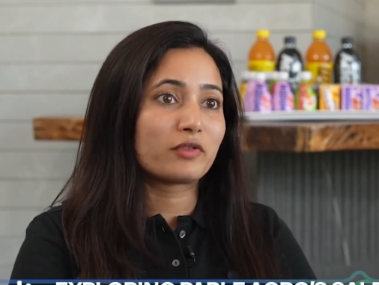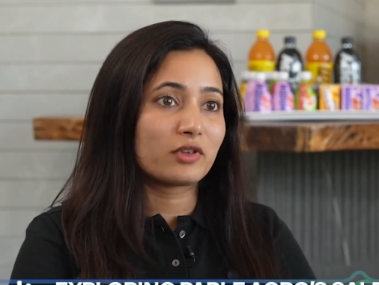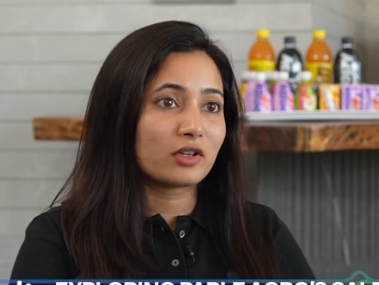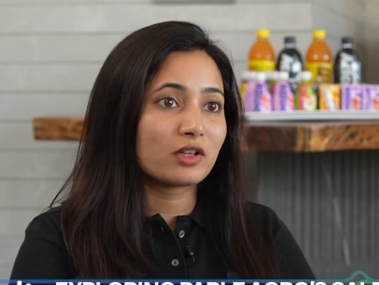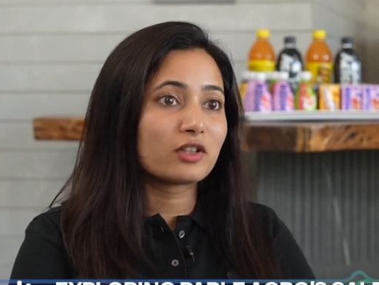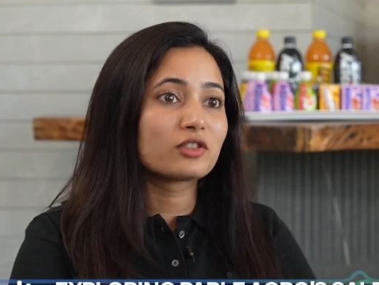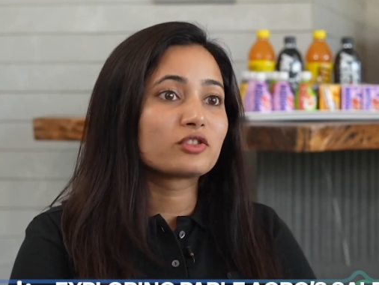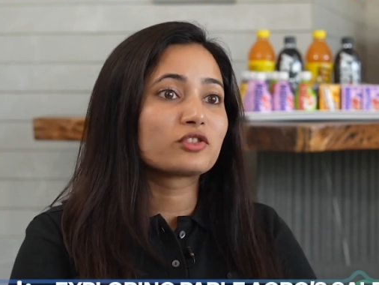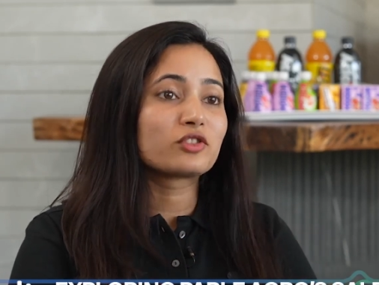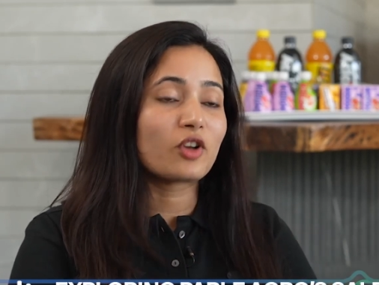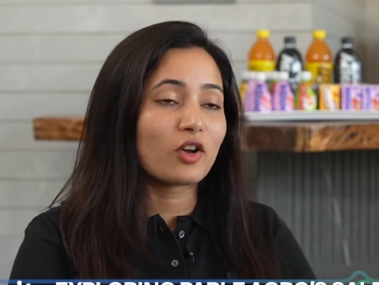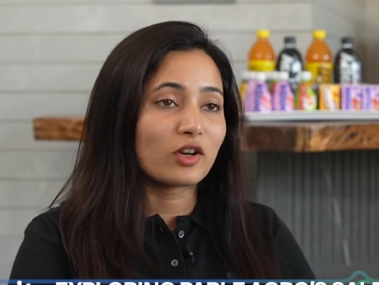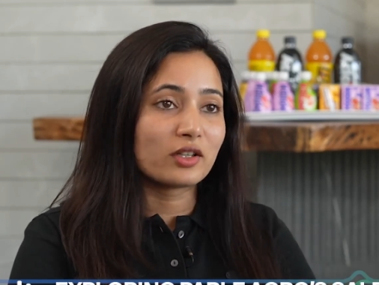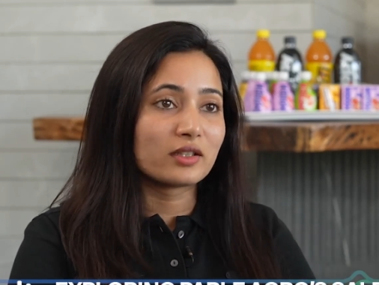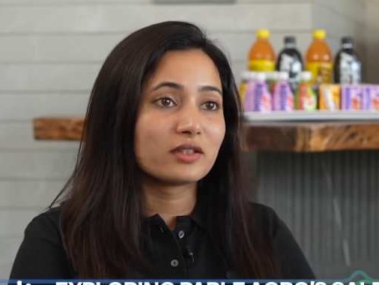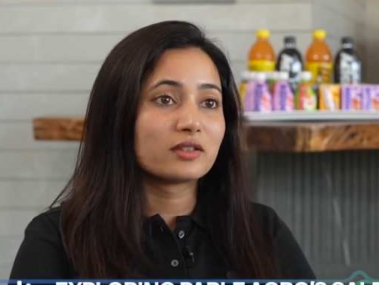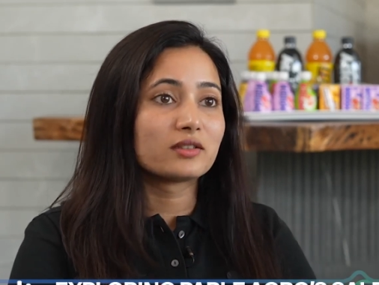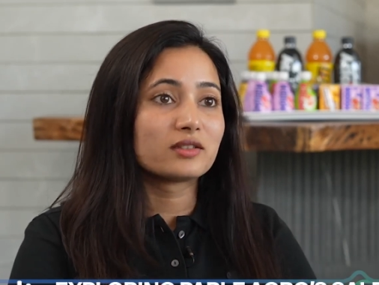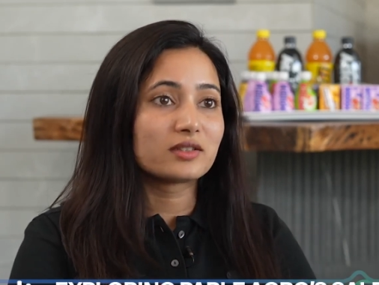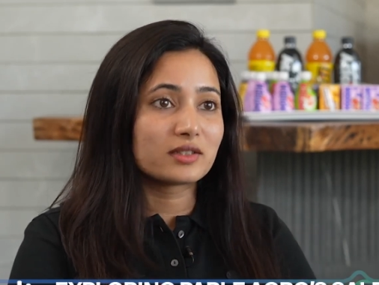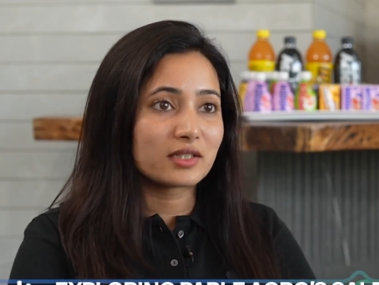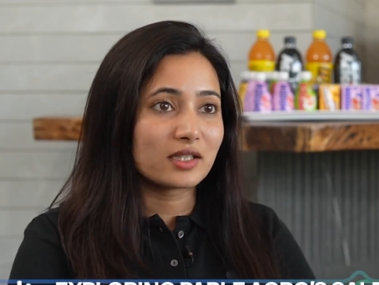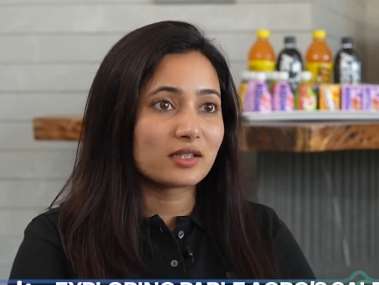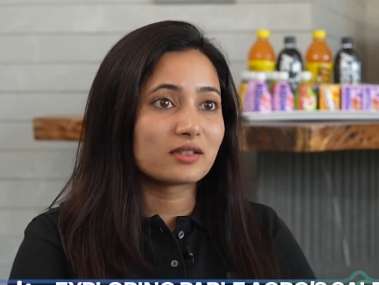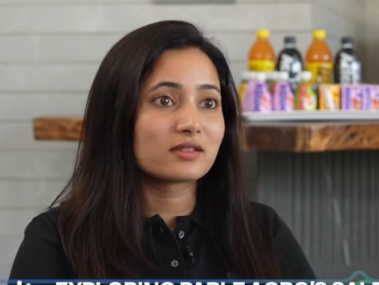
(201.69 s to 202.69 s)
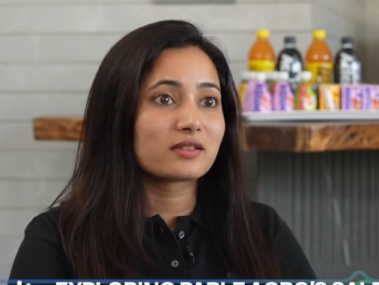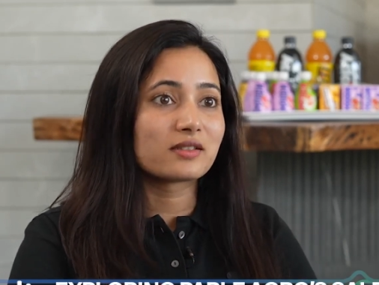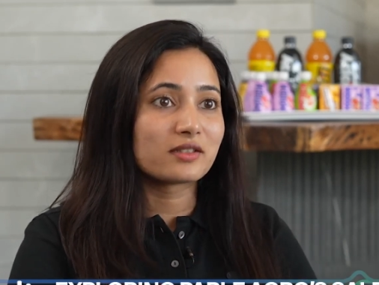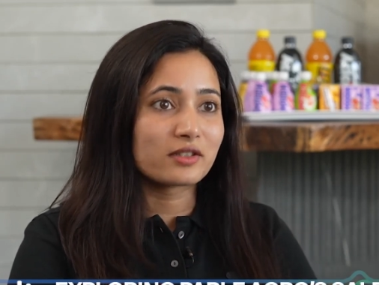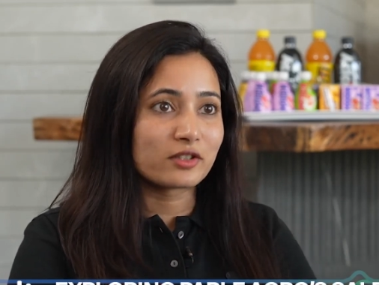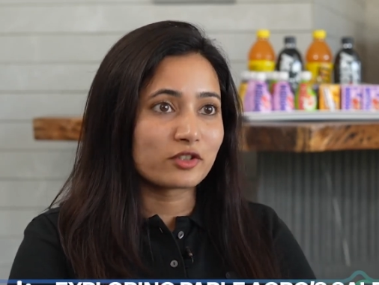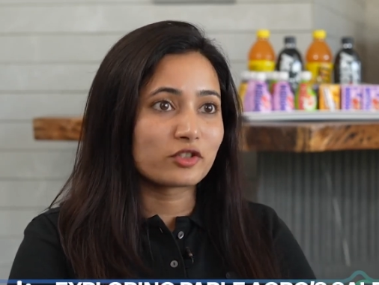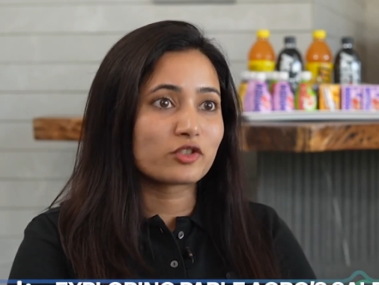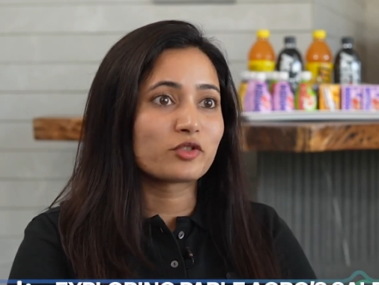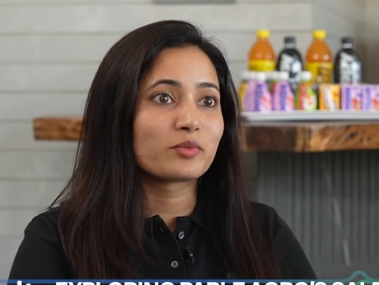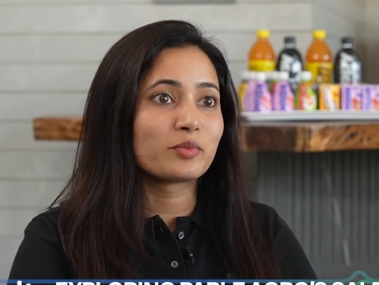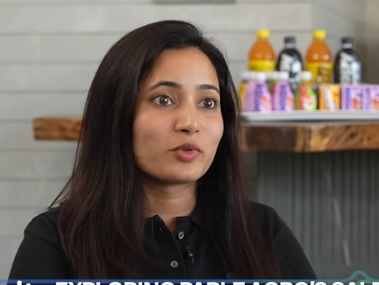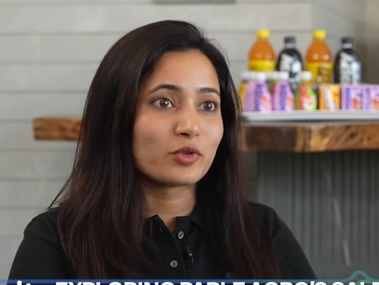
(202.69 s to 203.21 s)
a solid sales and
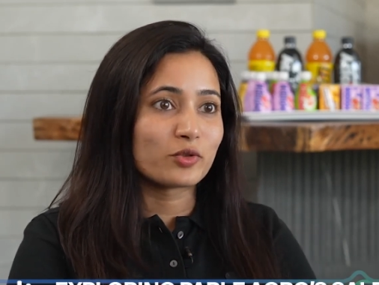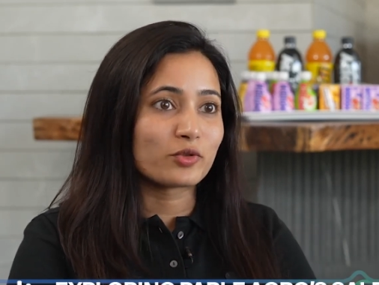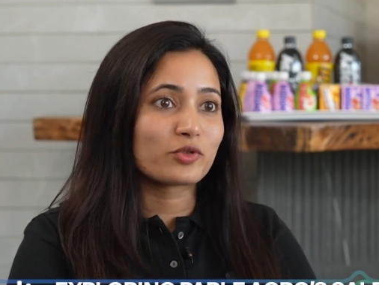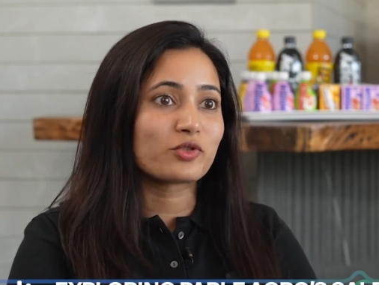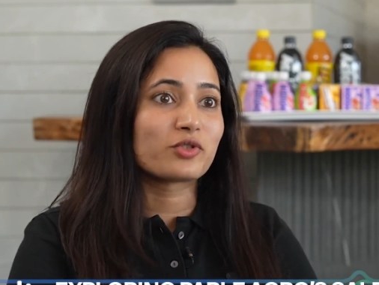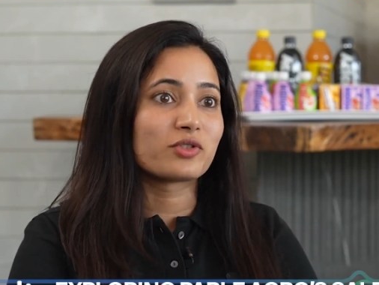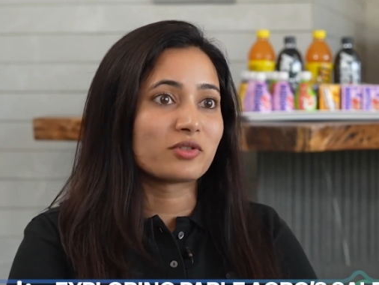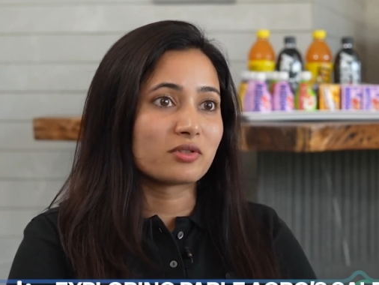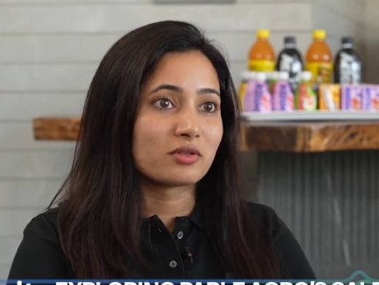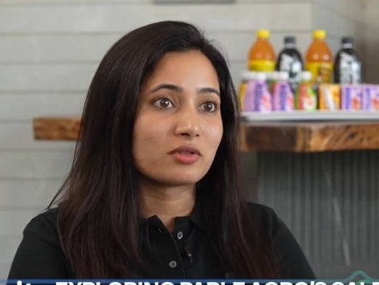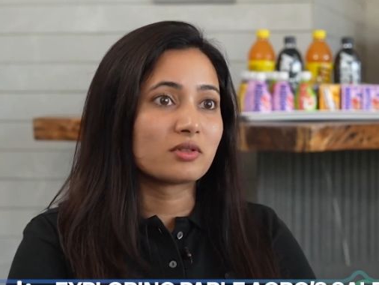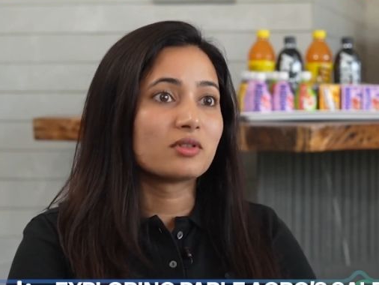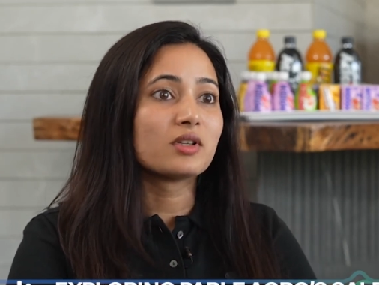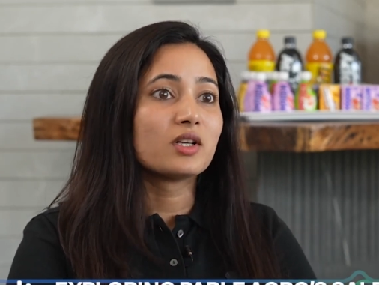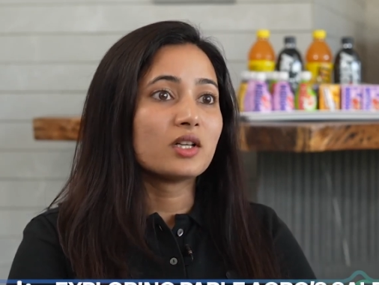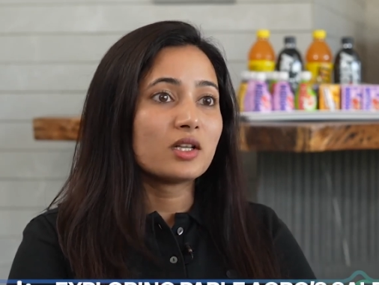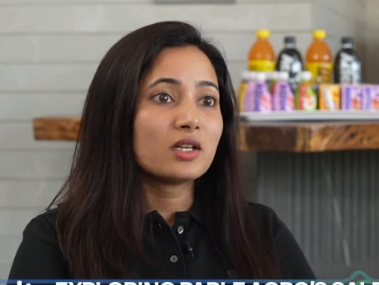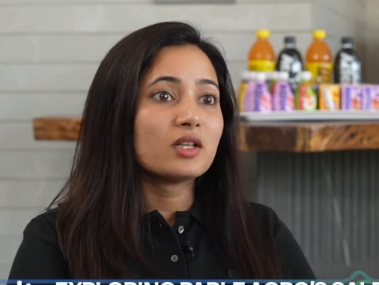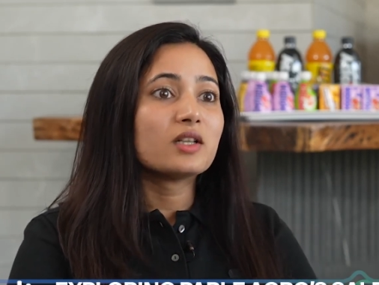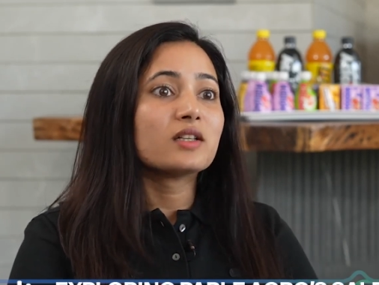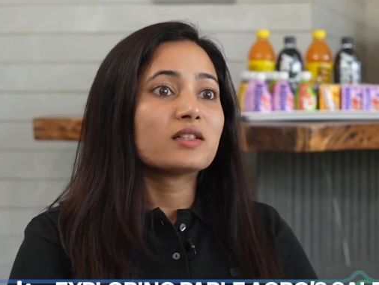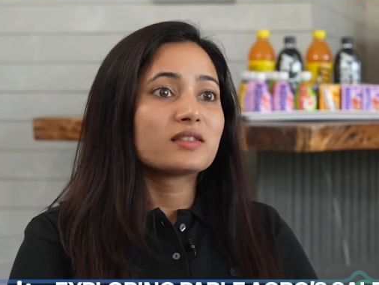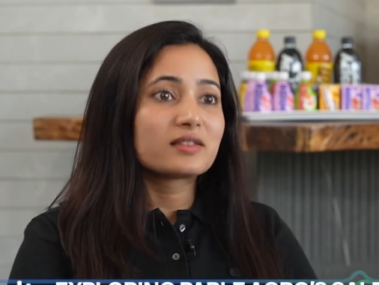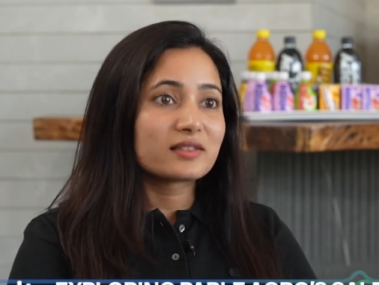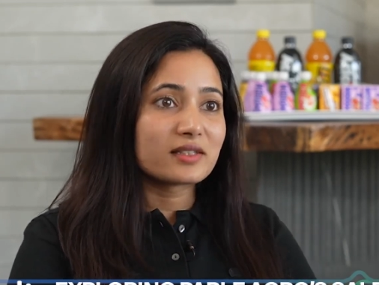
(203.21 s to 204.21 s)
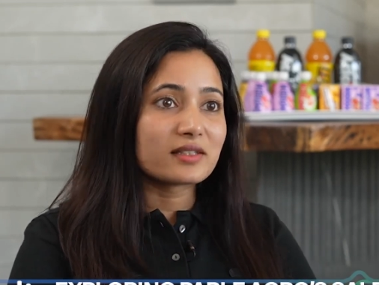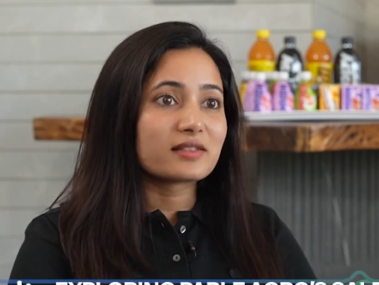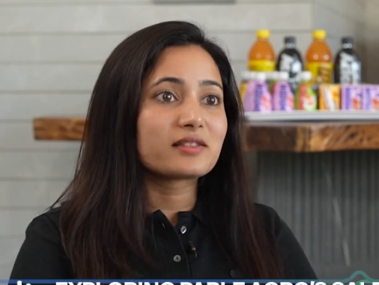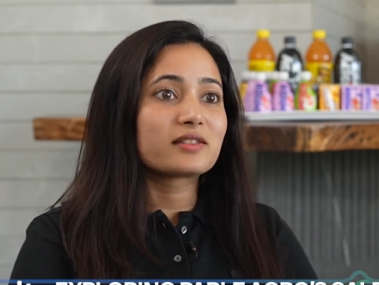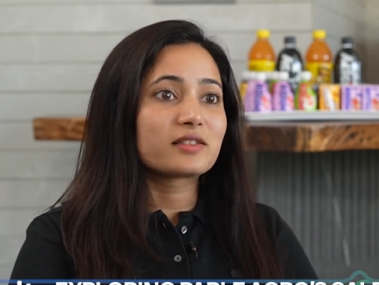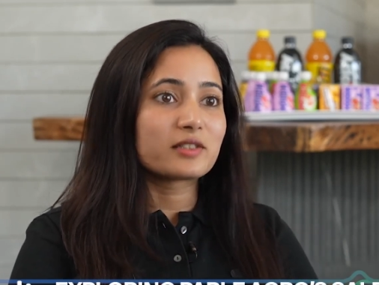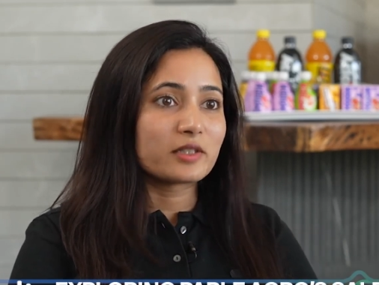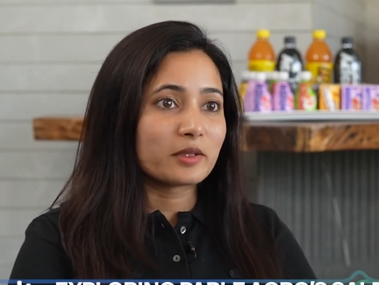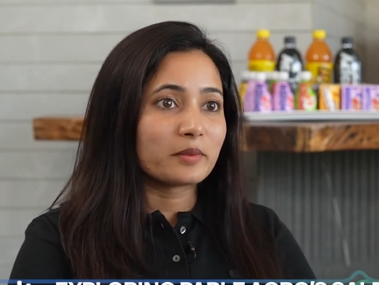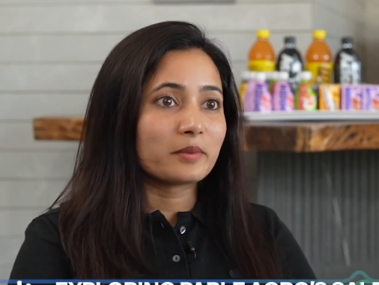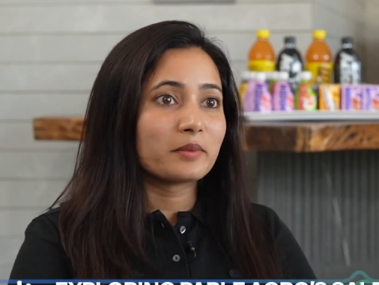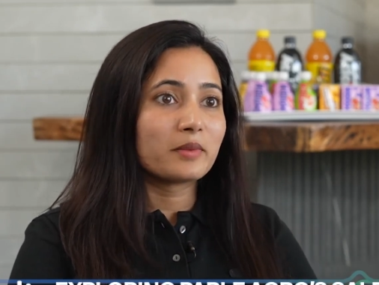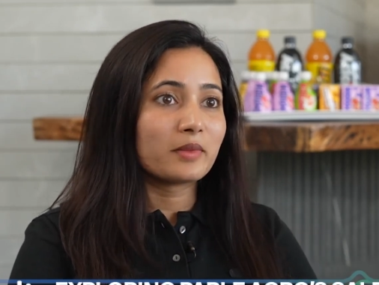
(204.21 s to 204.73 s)
distribution
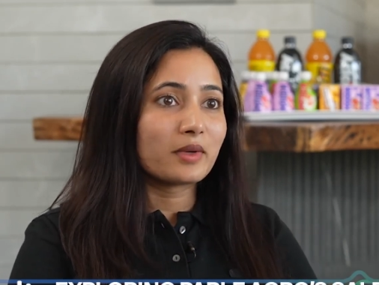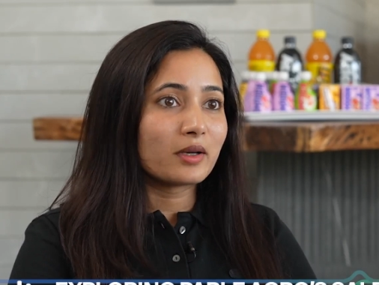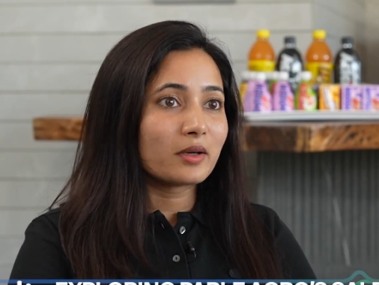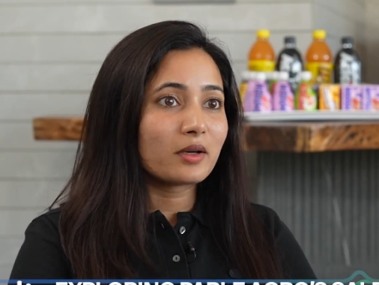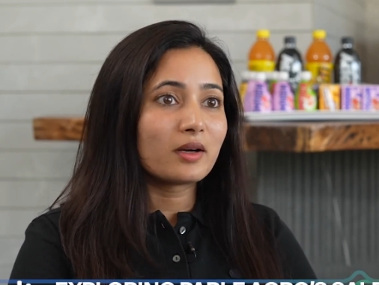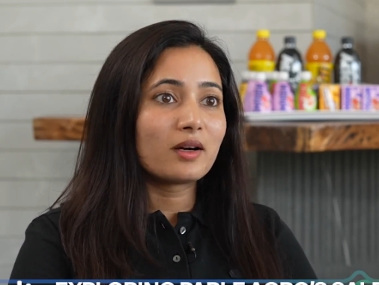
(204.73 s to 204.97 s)
system,